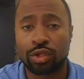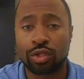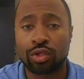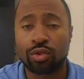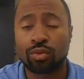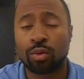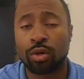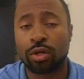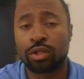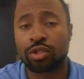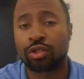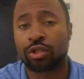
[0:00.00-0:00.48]

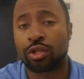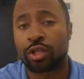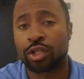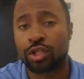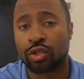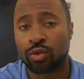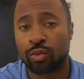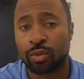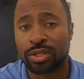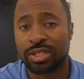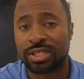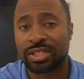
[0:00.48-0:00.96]

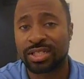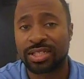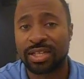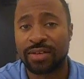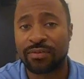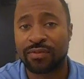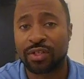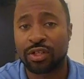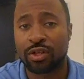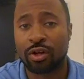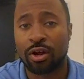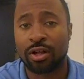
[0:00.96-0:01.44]

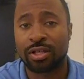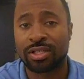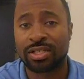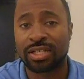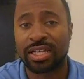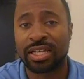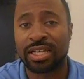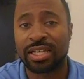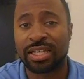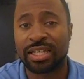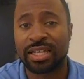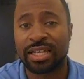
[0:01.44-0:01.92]
227 yards
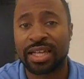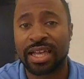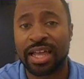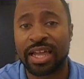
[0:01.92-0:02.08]
in the